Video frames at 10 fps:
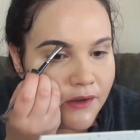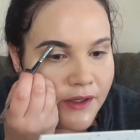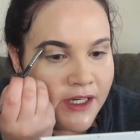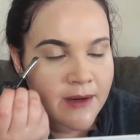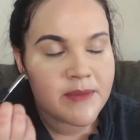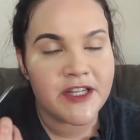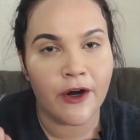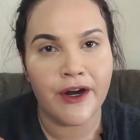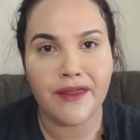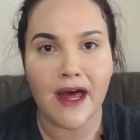And I'm
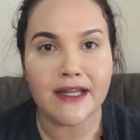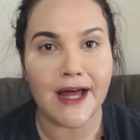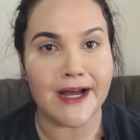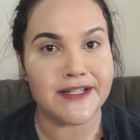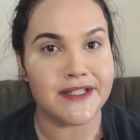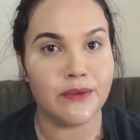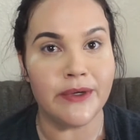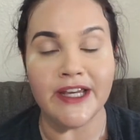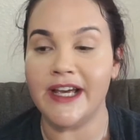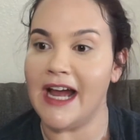sorry that last
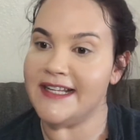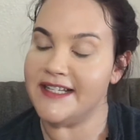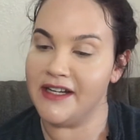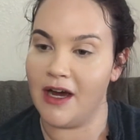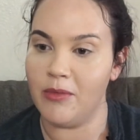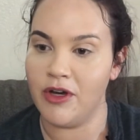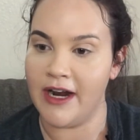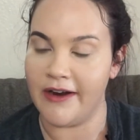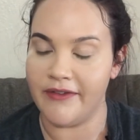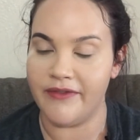week I did not put
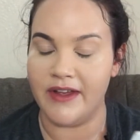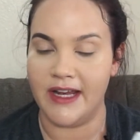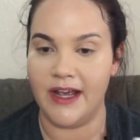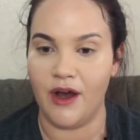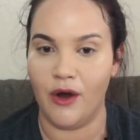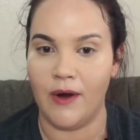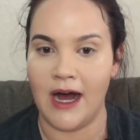out a video.